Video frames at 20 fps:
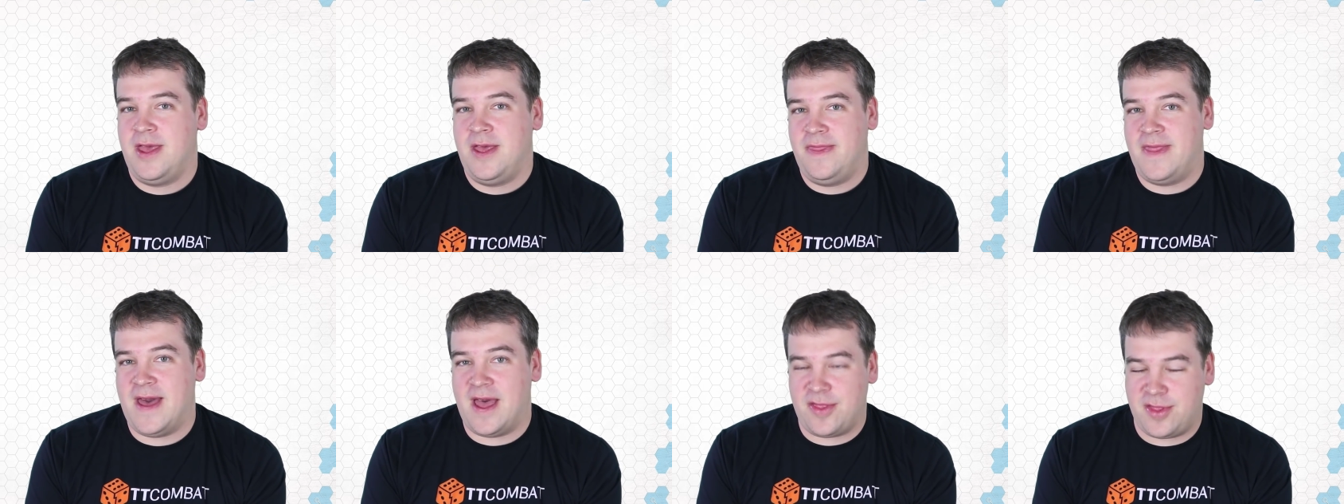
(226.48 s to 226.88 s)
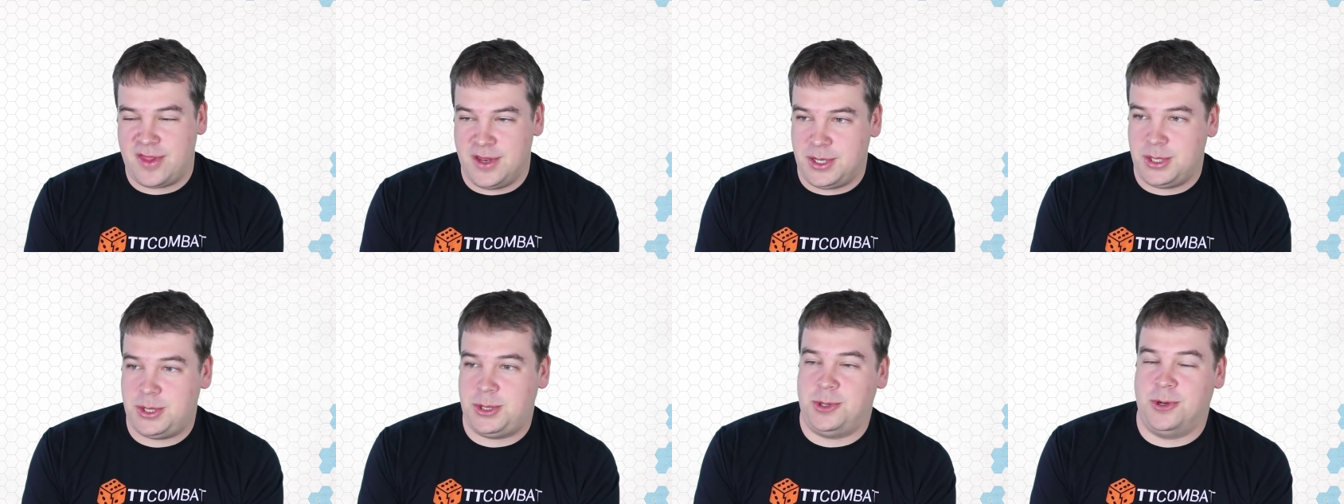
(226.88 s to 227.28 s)
that's the
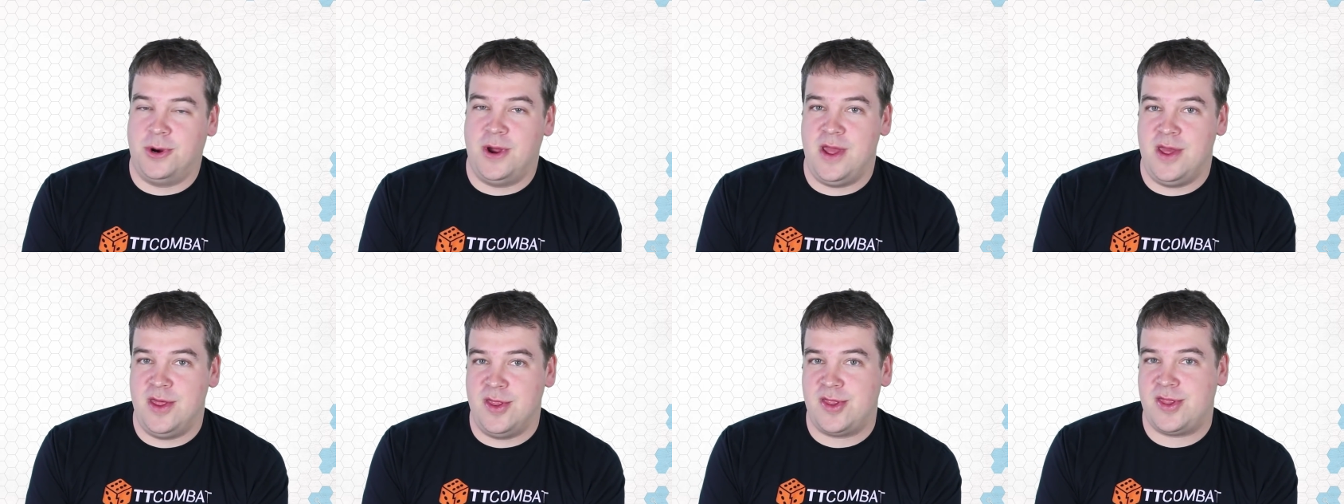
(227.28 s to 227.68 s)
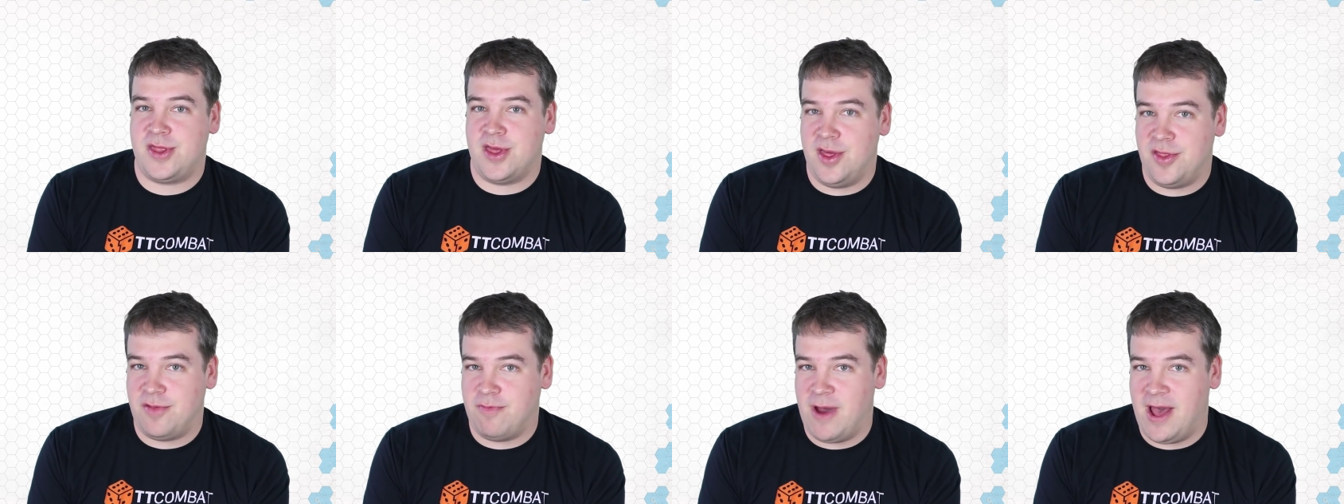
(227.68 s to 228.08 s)
destroyers
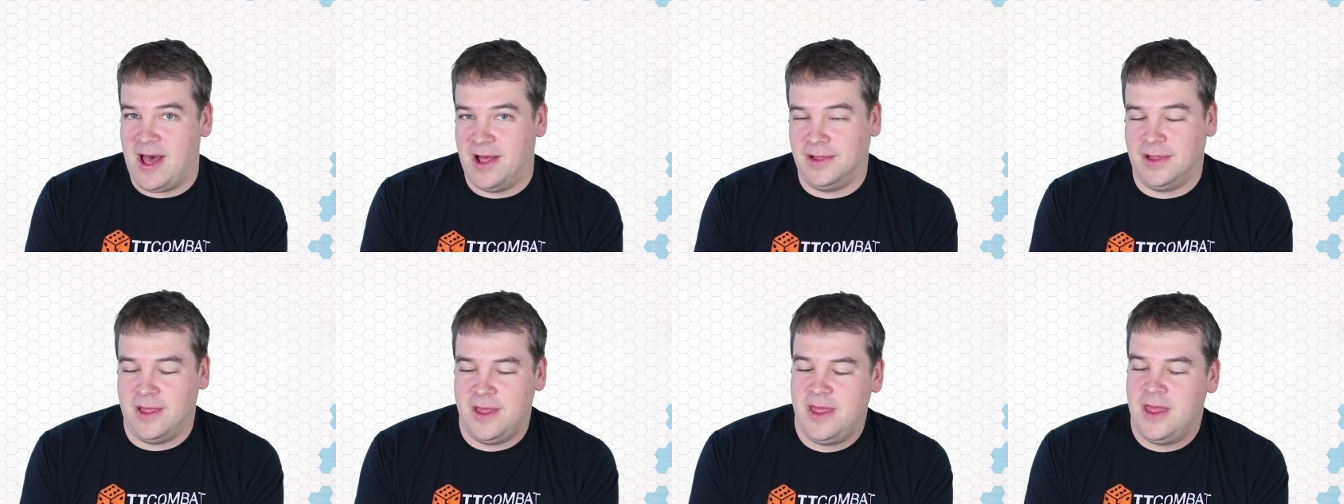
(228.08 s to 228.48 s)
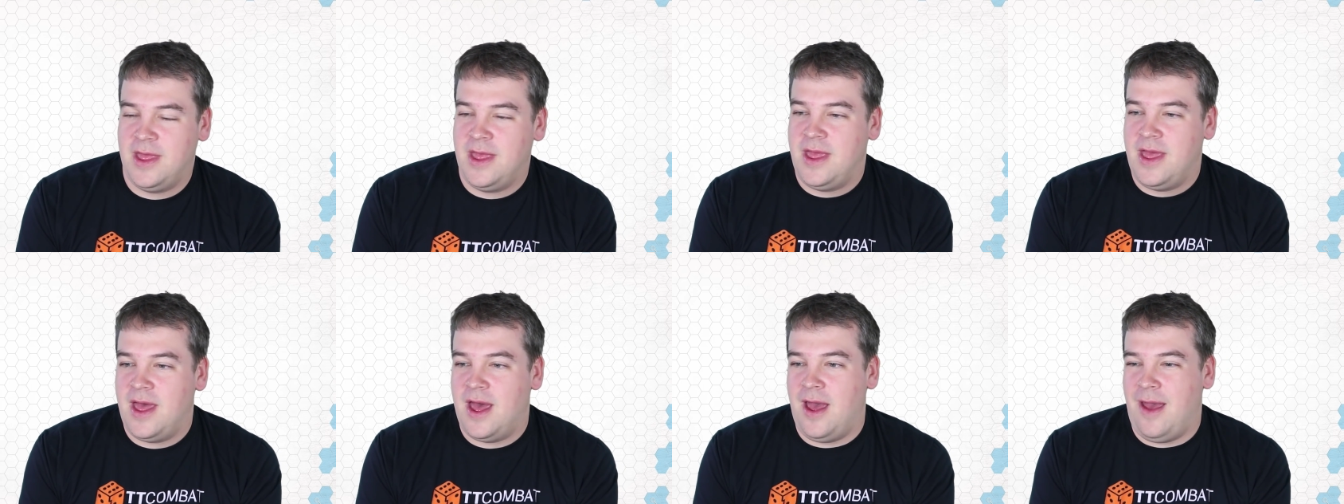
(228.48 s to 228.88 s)
as well,
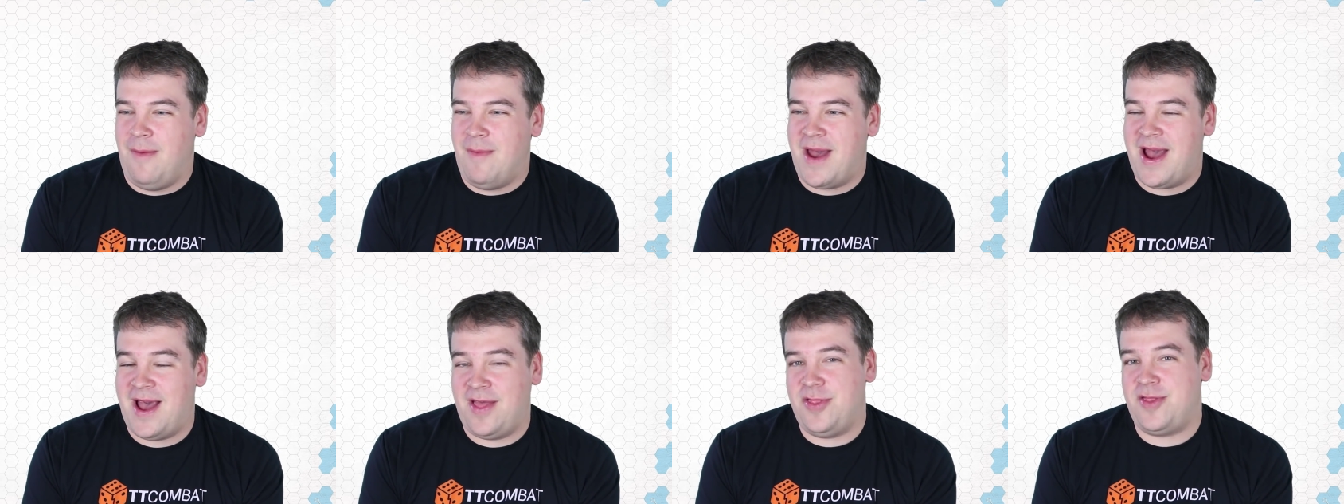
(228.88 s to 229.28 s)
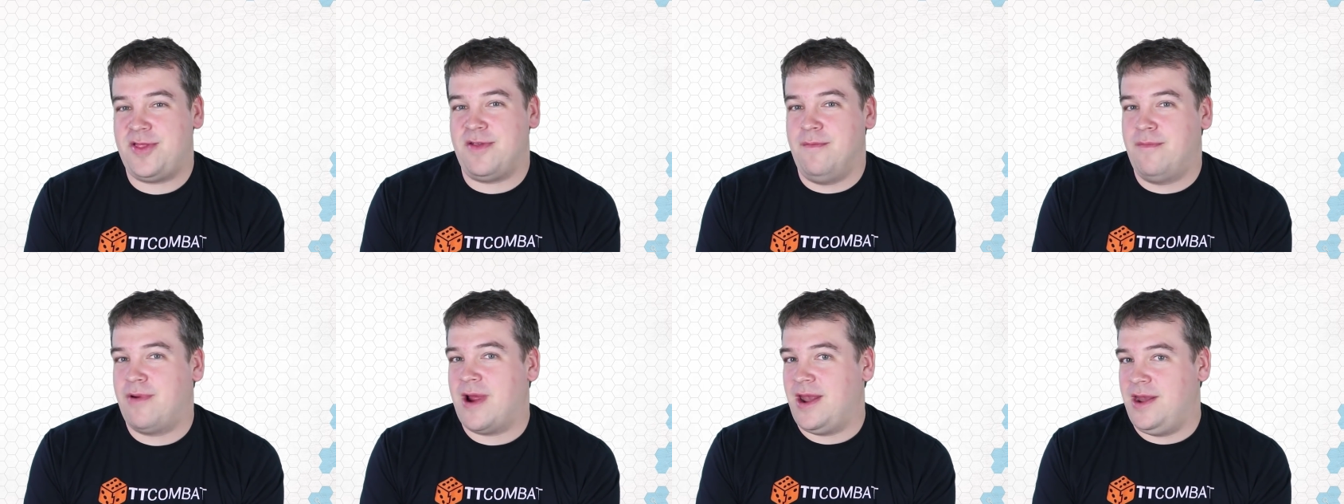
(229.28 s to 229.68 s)
and
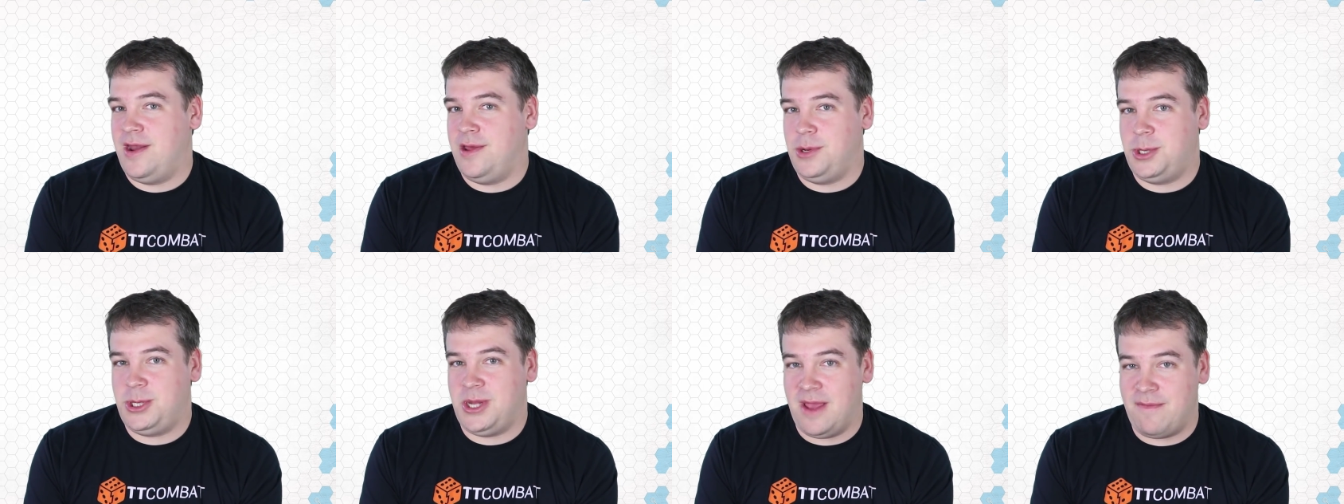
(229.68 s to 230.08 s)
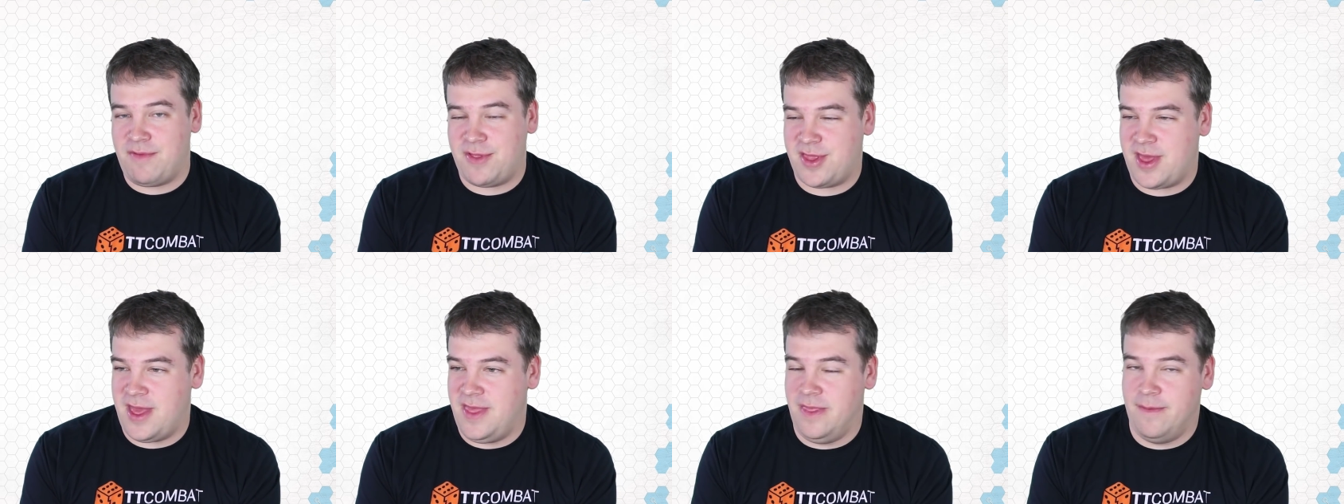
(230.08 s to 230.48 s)
some brand new
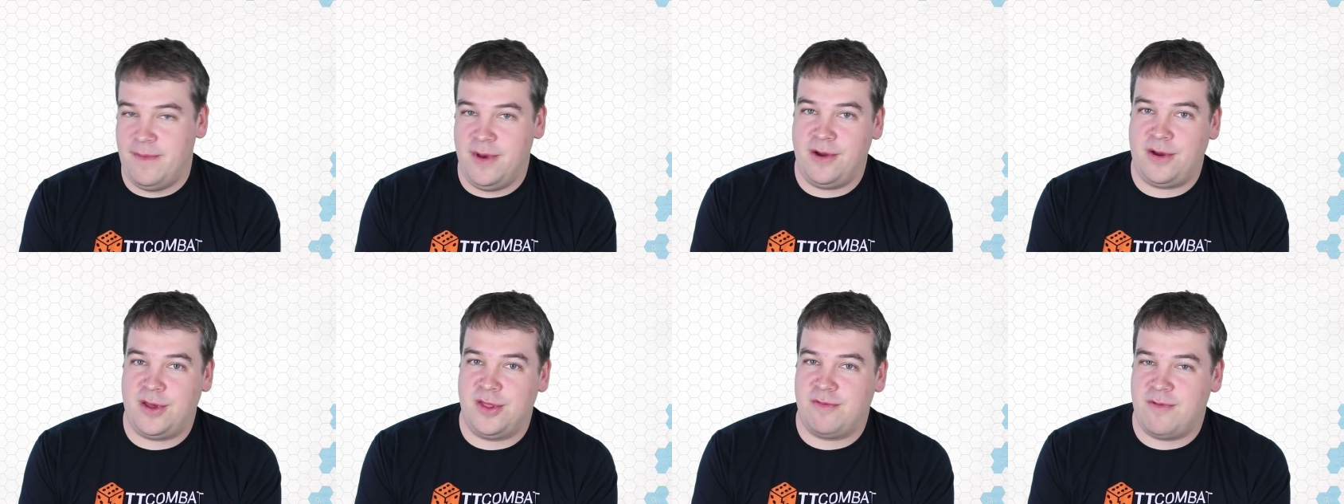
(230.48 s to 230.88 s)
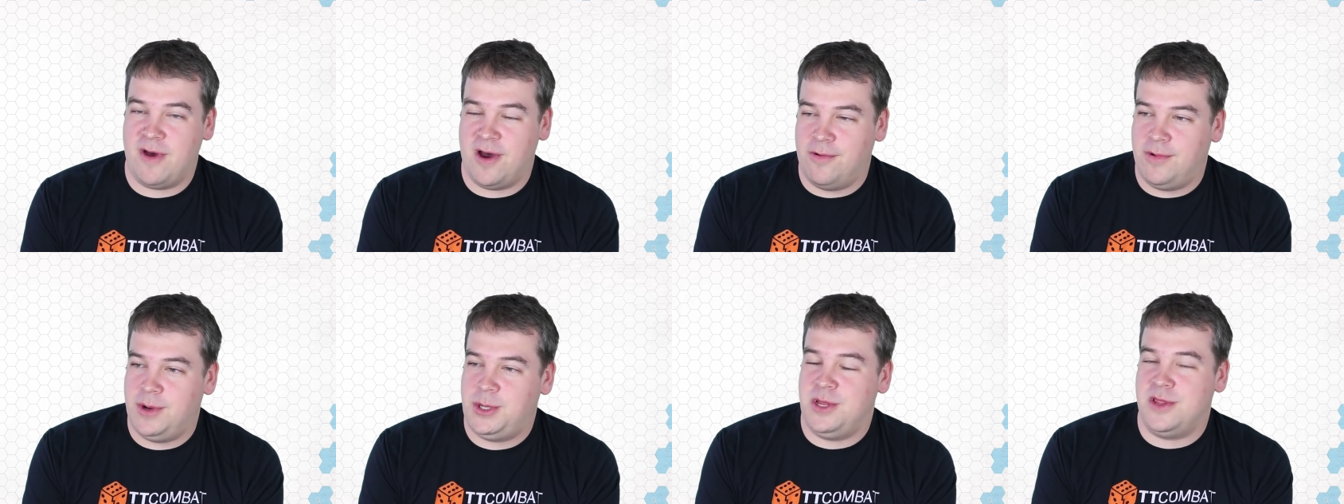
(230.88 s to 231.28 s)
ships in the book as
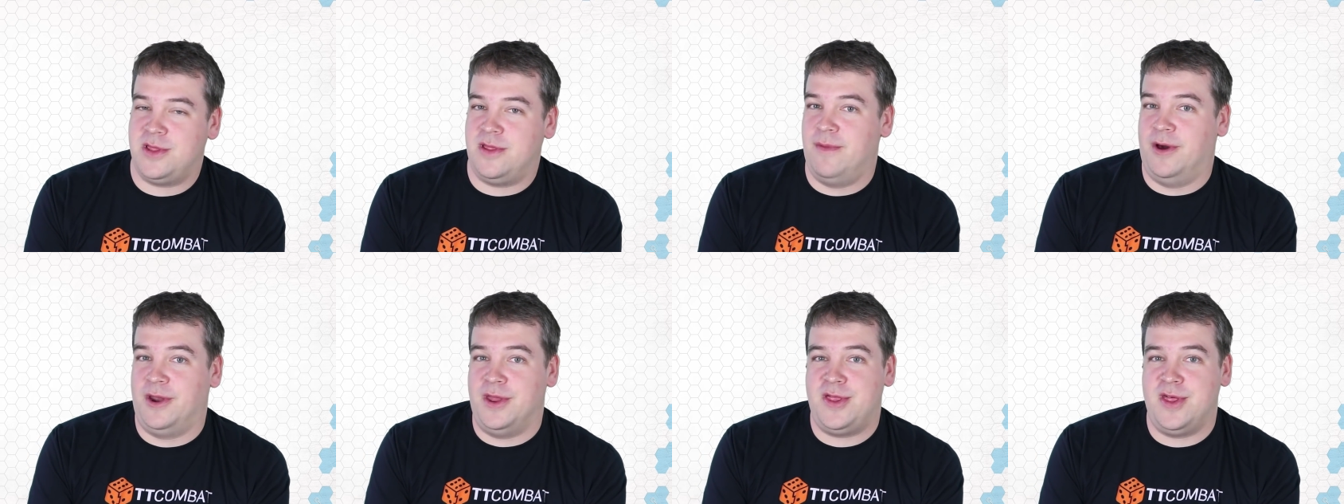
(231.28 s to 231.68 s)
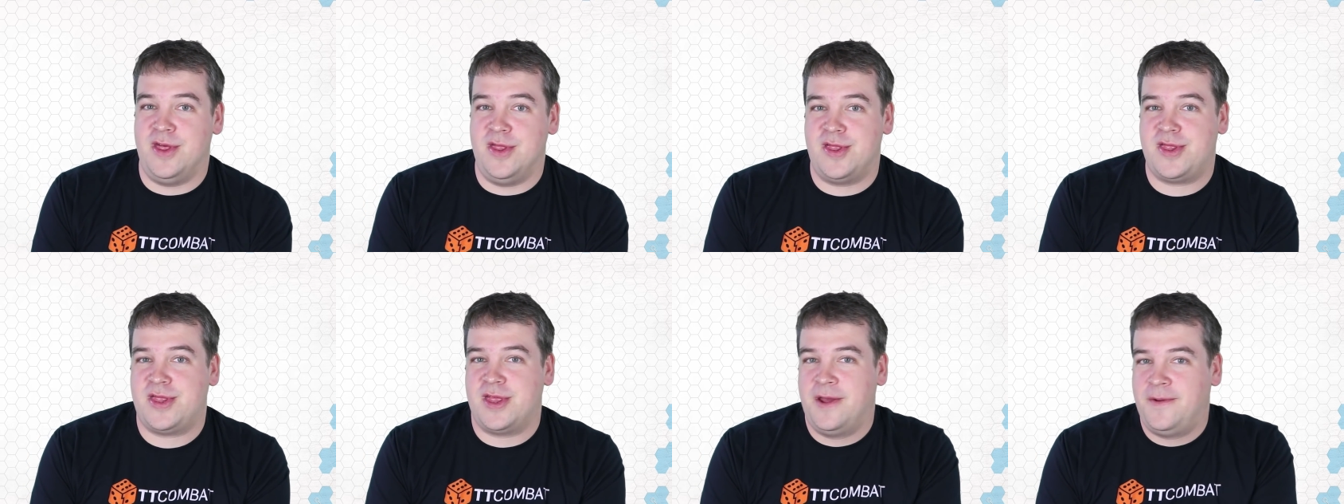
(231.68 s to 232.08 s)
well, which is the
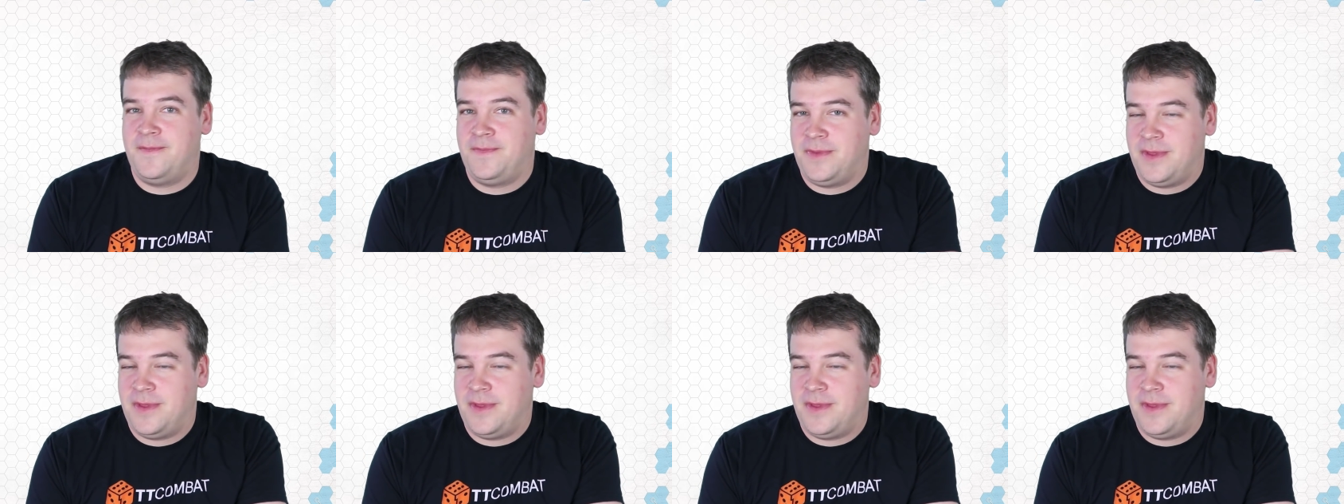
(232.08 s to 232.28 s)
monitors.